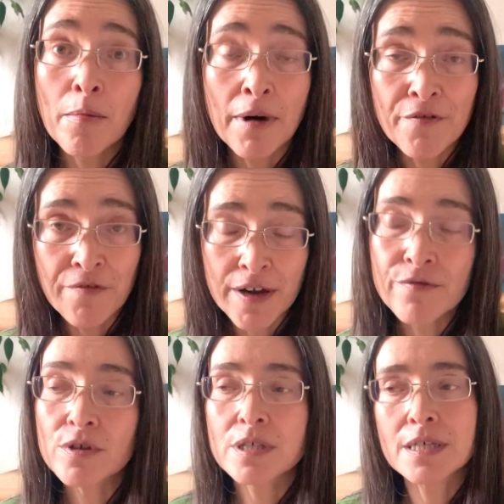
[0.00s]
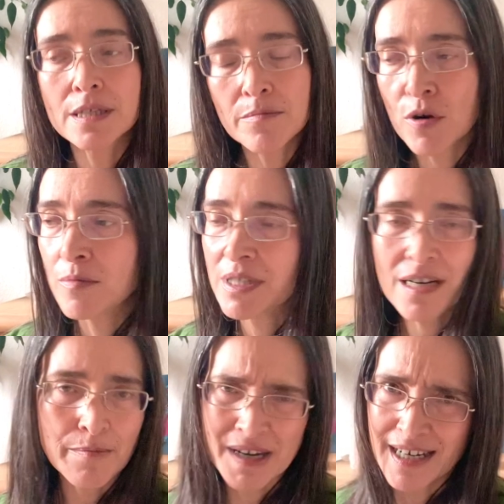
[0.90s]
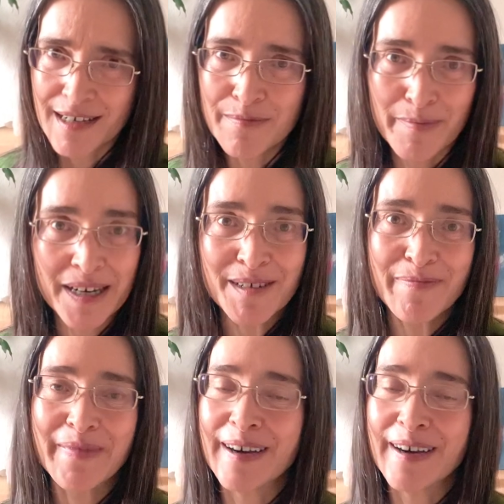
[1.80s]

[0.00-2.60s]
My favorites at the moment, there are many, many,